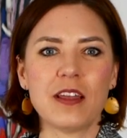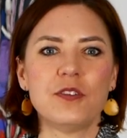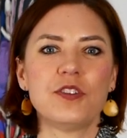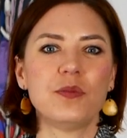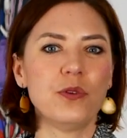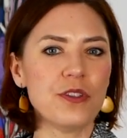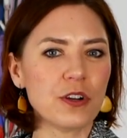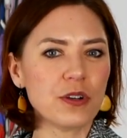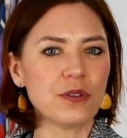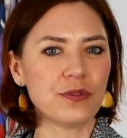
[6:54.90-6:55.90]
a
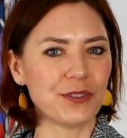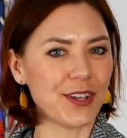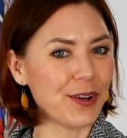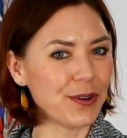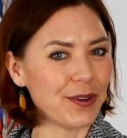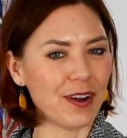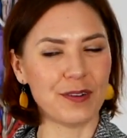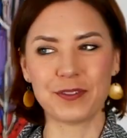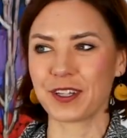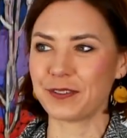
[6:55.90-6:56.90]
smoother flow
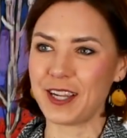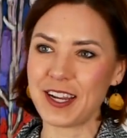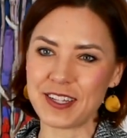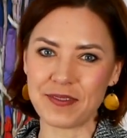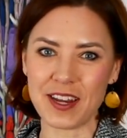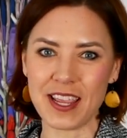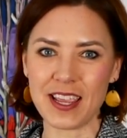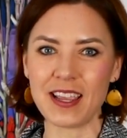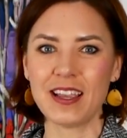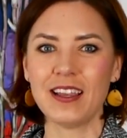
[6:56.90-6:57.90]
of
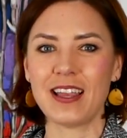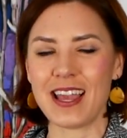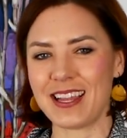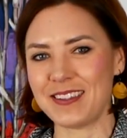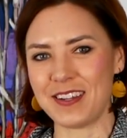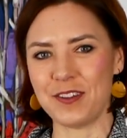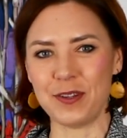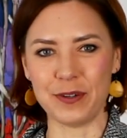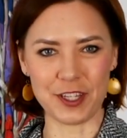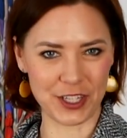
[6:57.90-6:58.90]
creativity and
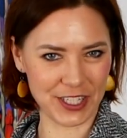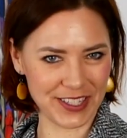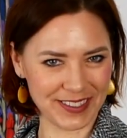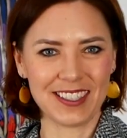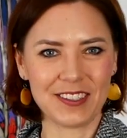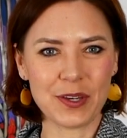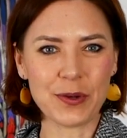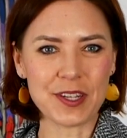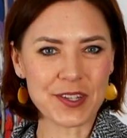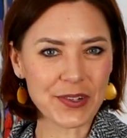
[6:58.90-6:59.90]
intuition. So
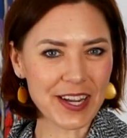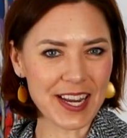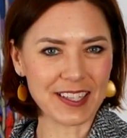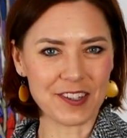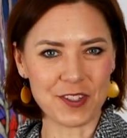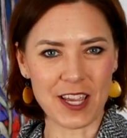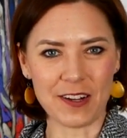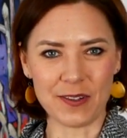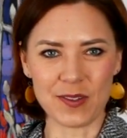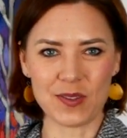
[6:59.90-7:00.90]
integrating these
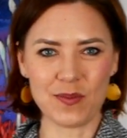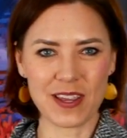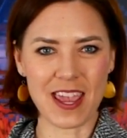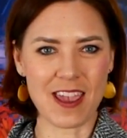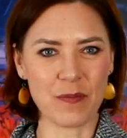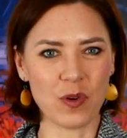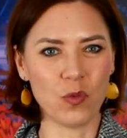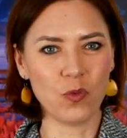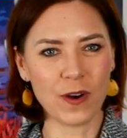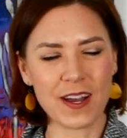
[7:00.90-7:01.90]
channels became
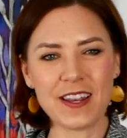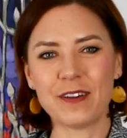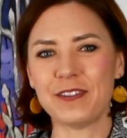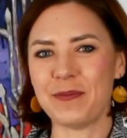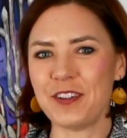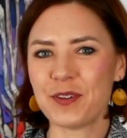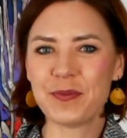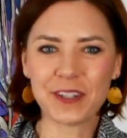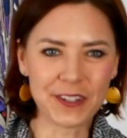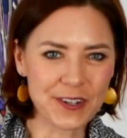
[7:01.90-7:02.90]
one of the major
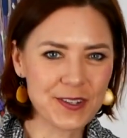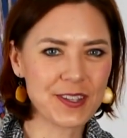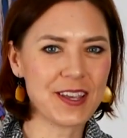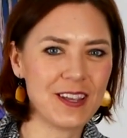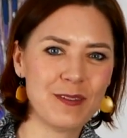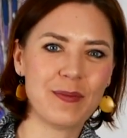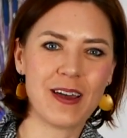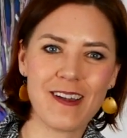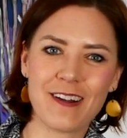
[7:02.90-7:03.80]
pillars in my